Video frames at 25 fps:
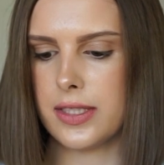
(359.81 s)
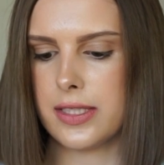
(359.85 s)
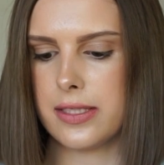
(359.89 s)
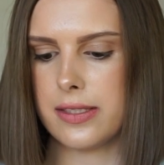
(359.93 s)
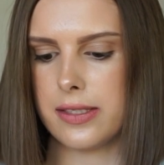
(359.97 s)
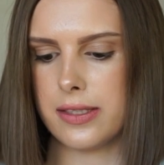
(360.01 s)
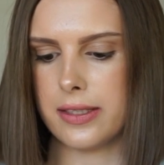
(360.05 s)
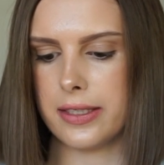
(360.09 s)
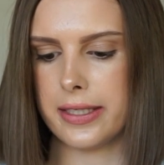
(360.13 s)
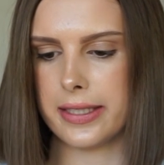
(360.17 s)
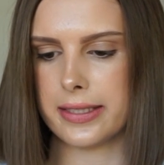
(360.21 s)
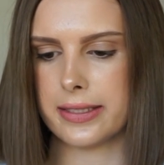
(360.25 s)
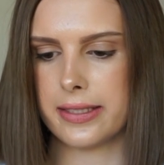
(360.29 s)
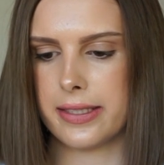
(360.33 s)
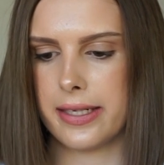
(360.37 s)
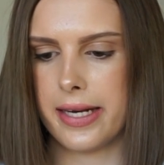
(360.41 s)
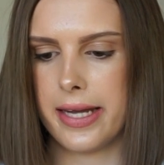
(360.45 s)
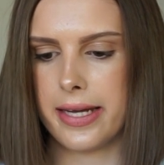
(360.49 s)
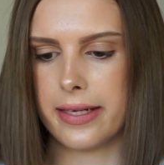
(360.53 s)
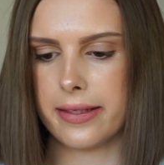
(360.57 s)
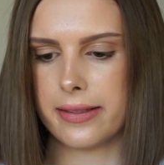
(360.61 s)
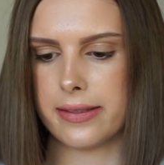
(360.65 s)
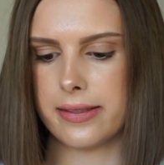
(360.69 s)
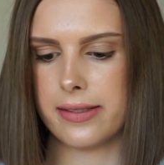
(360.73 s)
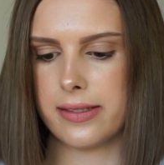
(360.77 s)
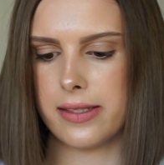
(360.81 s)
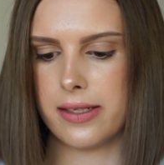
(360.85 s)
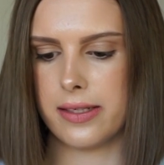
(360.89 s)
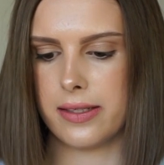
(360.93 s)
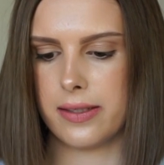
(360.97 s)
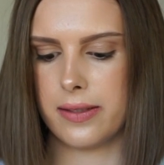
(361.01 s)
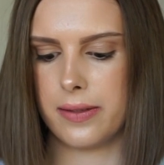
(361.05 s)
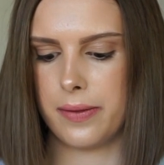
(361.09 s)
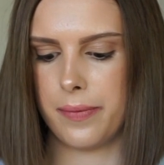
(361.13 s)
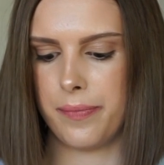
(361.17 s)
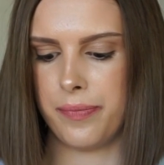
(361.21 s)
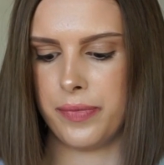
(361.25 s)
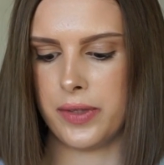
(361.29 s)
select next,
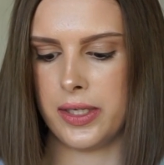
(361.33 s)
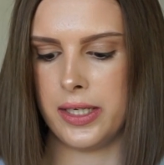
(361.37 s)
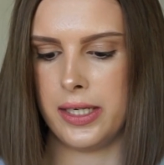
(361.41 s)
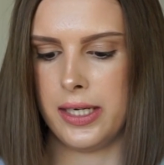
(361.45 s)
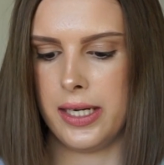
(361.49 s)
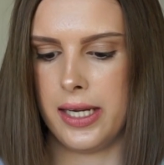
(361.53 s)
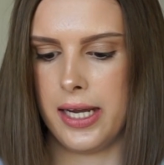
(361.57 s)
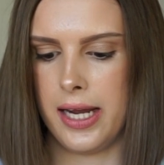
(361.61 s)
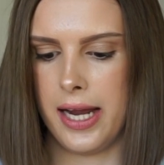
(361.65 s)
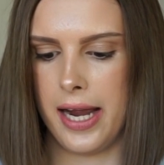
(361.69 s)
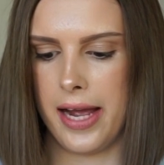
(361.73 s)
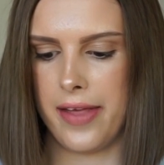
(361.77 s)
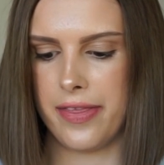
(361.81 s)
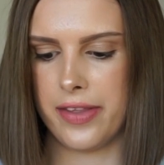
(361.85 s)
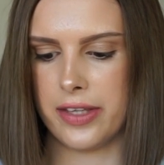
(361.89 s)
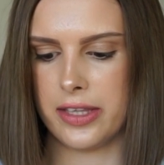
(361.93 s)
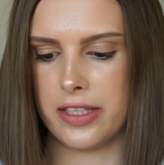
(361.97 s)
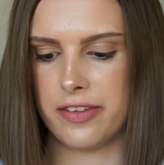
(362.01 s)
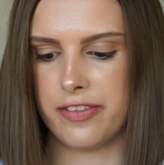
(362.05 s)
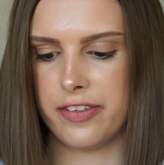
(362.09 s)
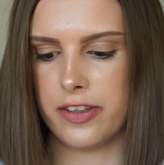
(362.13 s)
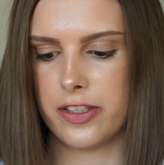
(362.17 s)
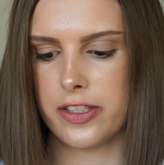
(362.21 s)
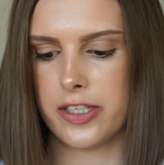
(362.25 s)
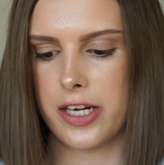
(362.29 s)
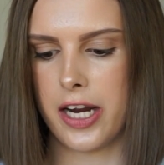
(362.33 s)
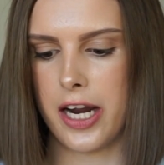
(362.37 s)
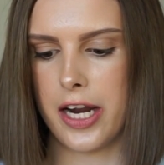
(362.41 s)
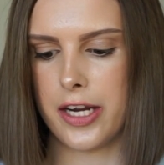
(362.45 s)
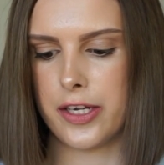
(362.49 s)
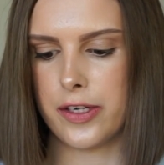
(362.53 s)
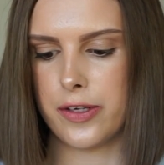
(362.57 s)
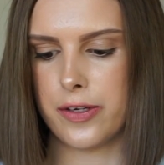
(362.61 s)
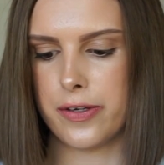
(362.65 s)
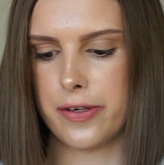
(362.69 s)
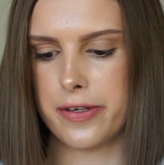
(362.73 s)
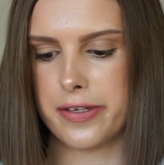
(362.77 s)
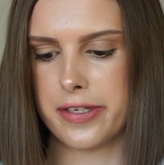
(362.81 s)
and then the filter I
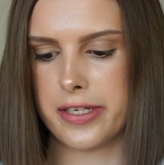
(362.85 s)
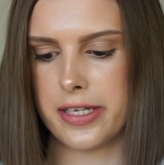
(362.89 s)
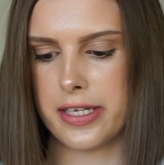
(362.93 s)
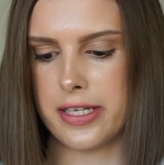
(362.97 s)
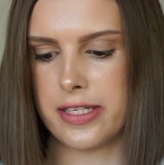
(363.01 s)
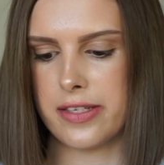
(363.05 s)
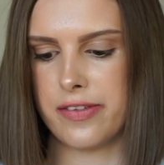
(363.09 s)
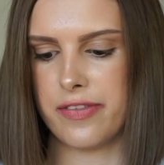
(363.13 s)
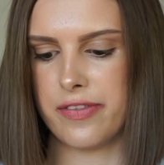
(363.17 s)
use is